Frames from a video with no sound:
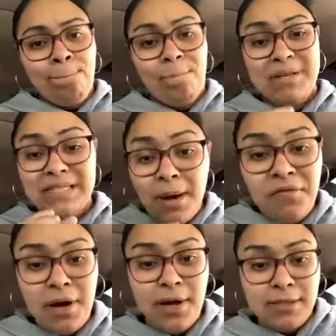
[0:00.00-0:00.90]
But some of
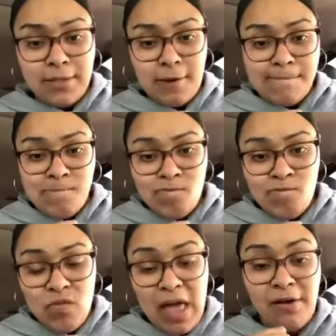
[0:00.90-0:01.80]
us
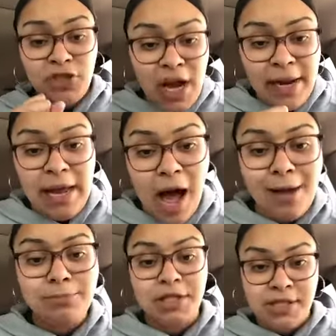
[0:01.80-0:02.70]
have shiny
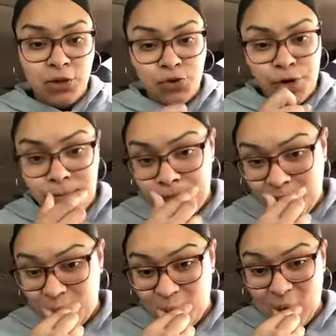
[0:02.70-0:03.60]
object syndrome
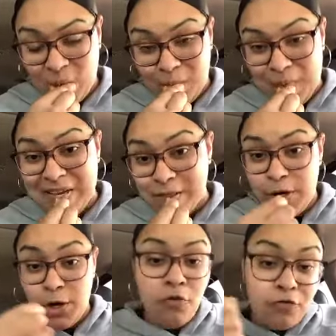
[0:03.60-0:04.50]
because
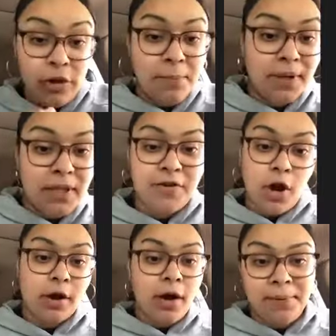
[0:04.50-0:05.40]
we don't fully believe in
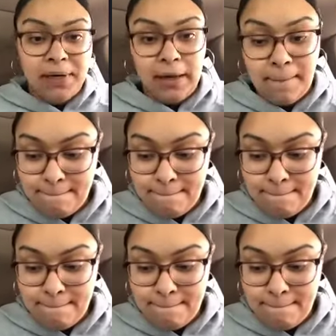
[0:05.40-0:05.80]
our company.